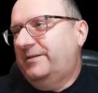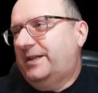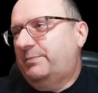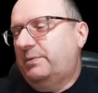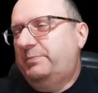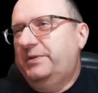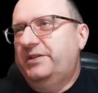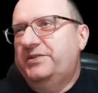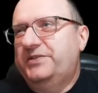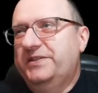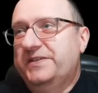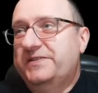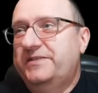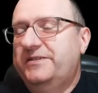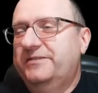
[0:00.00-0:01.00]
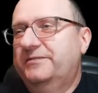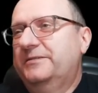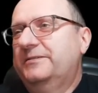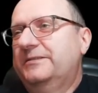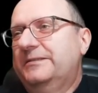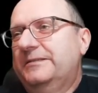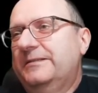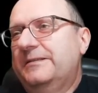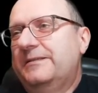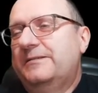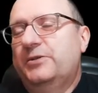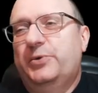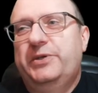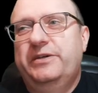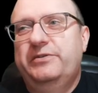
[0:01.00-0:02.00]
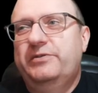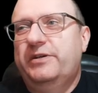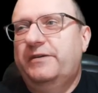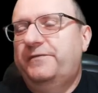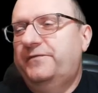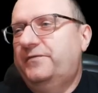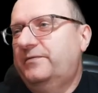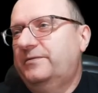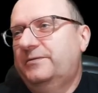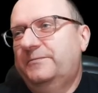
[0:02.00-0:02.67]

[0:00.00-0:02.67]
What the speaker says: capabilities here. So here you have